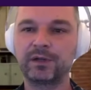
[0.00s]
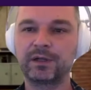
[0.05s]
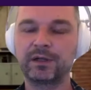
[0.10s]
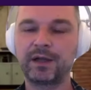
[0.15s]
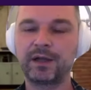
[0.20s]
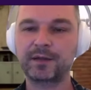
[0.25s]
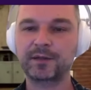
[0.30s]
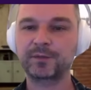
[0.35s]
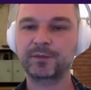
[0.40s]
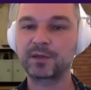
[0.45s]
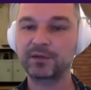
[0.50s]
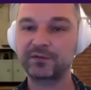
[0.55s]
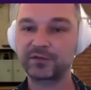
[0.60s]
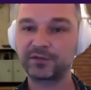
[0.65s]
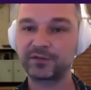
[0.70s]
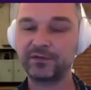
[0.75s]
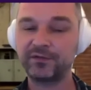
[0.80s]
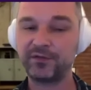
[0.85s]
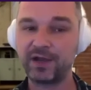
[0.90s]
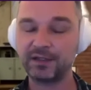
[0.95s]
customers
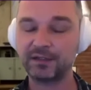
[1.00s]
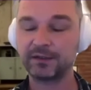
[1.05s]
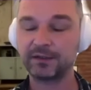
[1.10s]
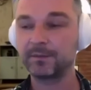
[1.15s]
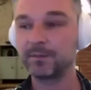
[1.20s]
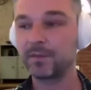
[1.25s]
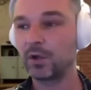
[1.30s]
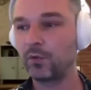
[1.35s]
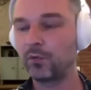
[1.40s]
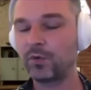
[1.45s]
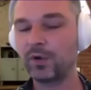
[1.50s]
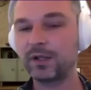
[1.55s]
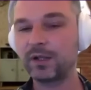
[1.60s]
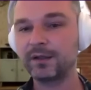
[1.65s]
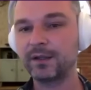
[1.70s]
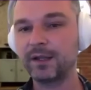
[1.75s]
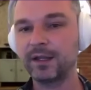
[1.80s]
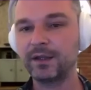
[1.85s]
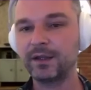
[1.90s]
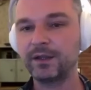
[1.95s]
through a funnel?
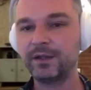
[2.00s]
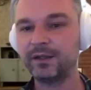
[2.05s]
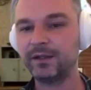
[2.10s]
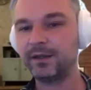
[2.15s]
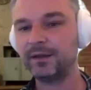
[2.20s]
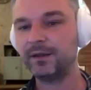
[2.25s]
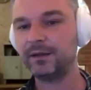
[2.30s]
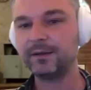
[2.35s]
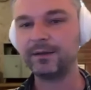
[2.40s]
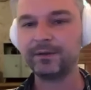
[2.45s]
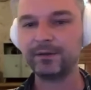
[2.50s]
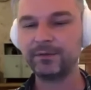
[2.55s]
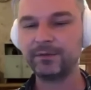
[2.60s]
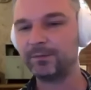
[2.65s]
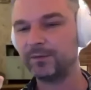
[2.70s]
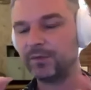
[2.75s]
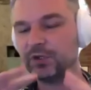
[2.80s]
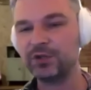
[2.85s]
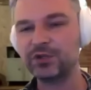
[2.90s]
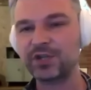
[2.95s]
Well,
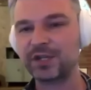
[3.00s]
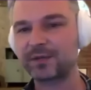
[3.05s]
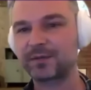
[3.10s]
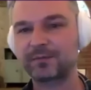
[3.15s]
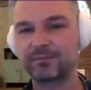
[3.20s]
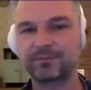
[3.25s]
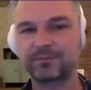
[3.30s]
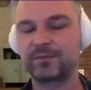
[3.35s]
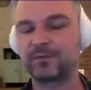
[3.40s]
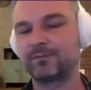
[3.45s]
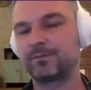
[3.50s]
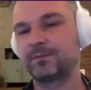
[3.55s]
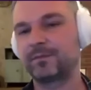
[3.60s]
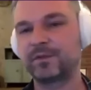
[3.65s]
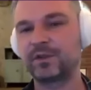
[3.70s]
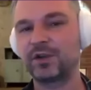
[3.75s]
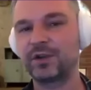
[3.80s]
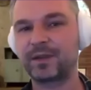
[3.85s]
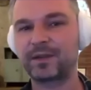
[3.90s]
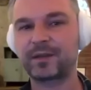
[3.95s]
you just
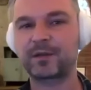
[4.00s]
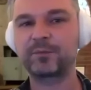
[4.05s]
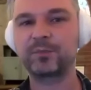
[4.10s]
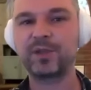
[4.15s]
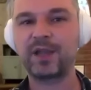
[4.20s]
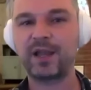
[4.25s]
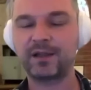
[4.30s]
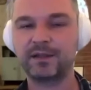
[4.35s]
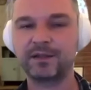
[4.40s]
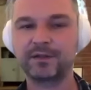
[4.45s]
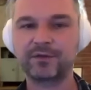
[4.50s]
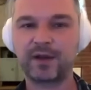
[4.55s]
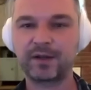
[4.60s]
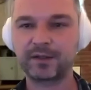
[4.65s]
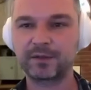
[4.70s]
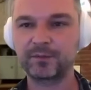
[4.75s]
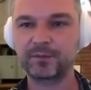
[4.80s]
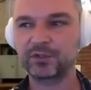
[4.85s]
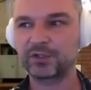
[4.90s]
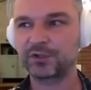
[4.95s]
don't start blindly
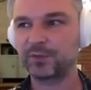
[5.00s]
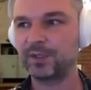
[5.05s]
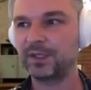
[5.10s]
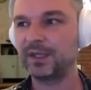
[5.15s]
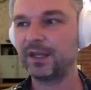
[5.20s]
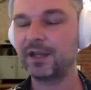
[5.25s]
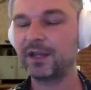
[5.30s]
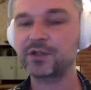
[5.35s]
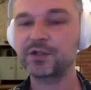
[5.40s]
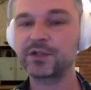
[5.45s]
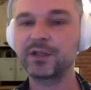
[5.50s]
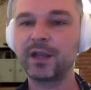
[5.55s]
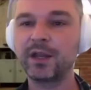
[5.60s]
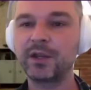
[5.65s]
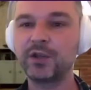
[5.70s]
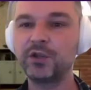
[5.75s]
writing more documentation.